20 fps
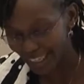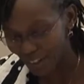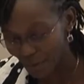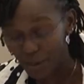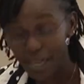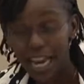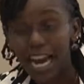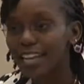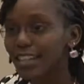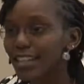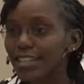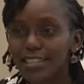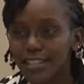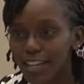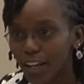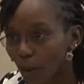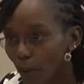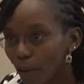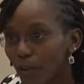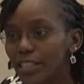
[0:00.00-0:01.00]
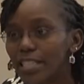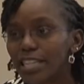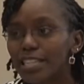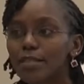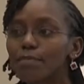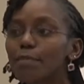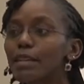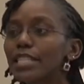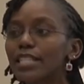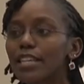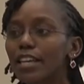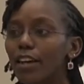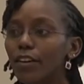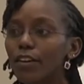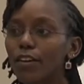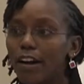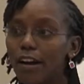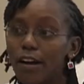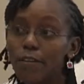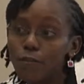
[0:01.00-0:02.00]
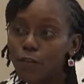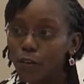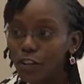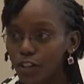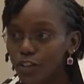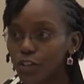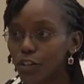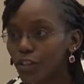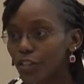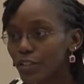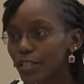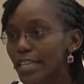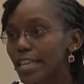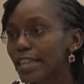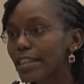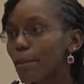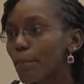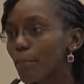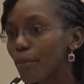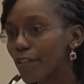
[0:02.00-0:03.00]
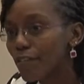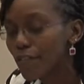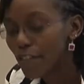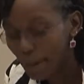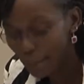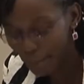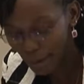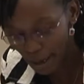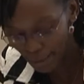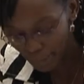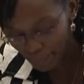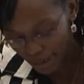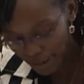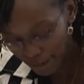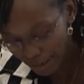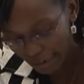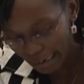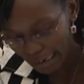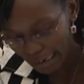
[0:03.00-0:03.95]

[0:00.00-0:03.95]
we had the stakeholders meeting for introducing the briefing paper.